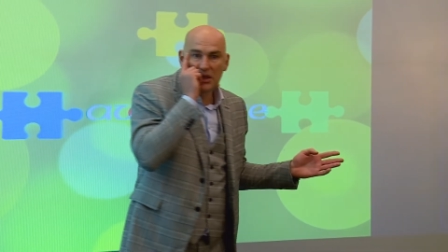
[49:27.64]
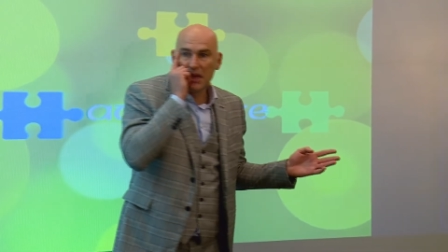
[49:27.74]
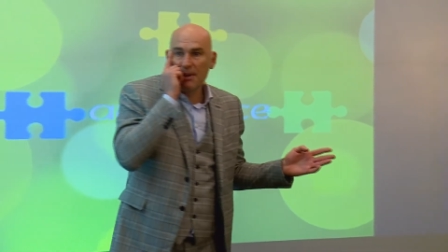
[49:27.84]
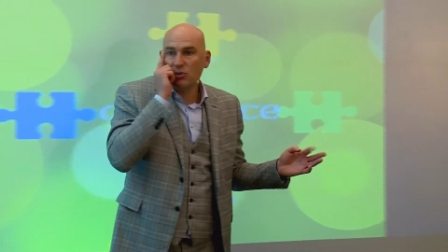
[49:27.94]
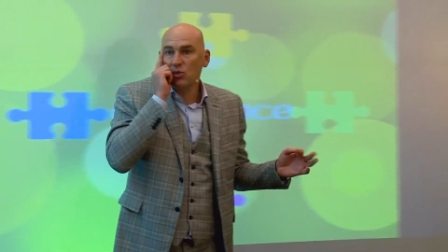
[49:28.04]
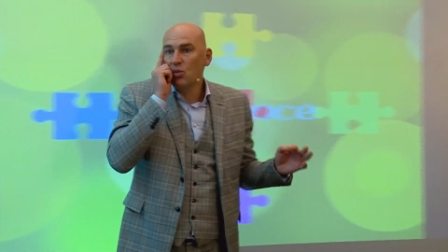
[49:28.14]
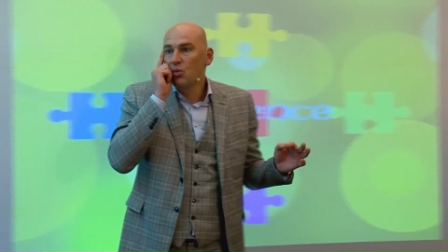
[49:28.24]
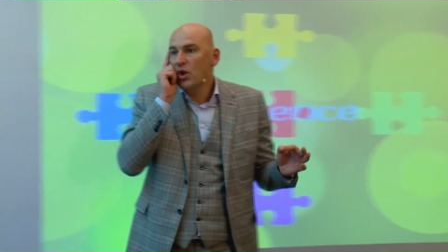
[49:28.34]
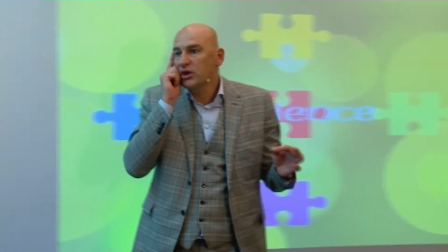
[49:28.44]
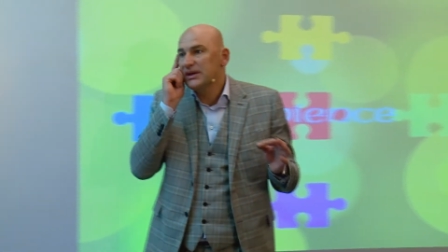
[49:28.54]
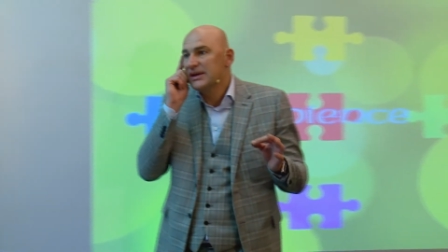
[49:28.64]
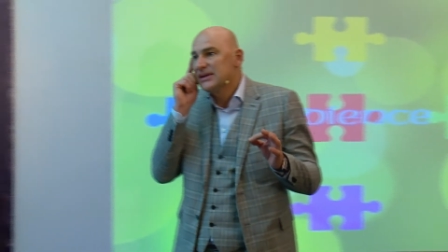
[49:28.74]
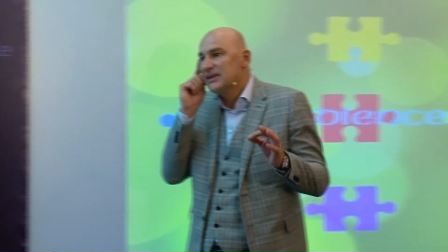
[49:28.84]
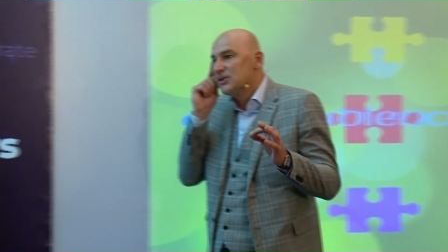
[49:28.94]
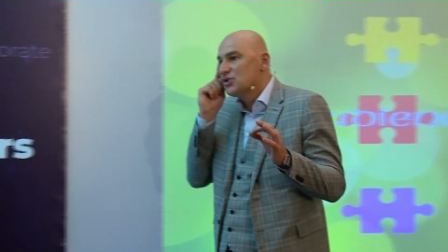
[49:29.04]
about what
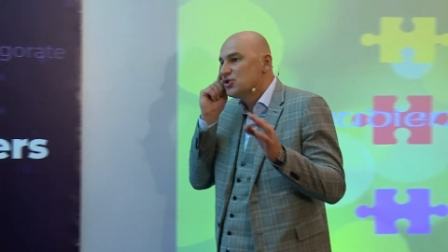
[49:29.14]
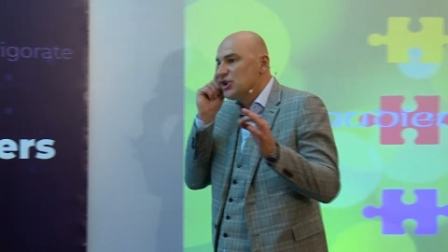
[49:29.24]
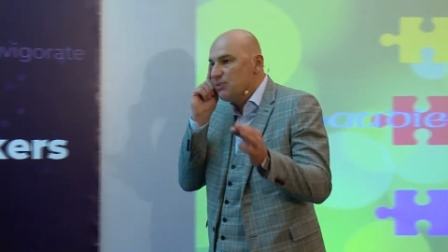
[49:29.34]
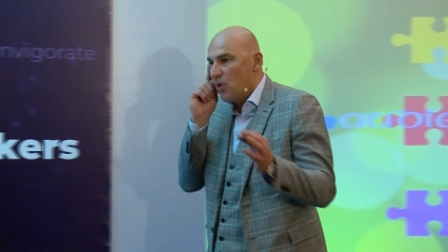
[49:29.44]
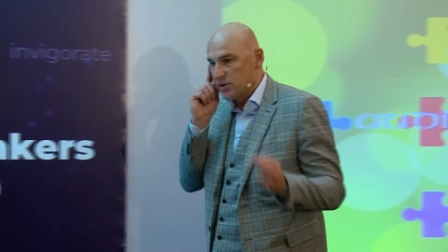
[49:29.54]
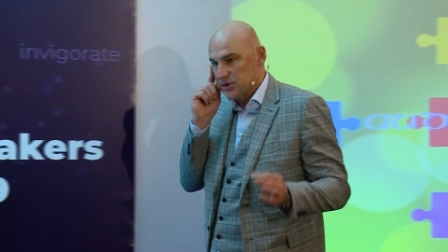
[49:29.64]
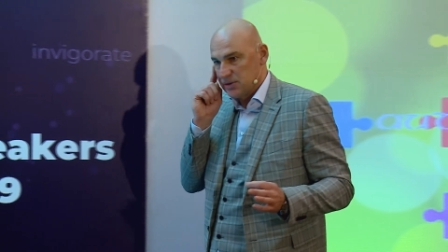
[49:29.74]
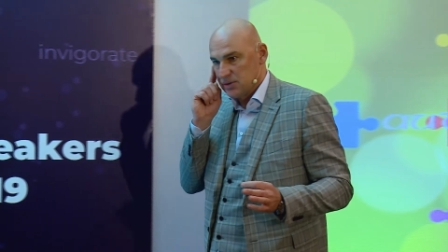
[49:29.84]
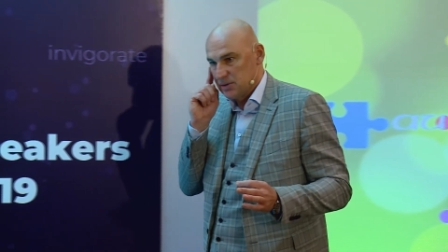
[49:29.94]
she wants.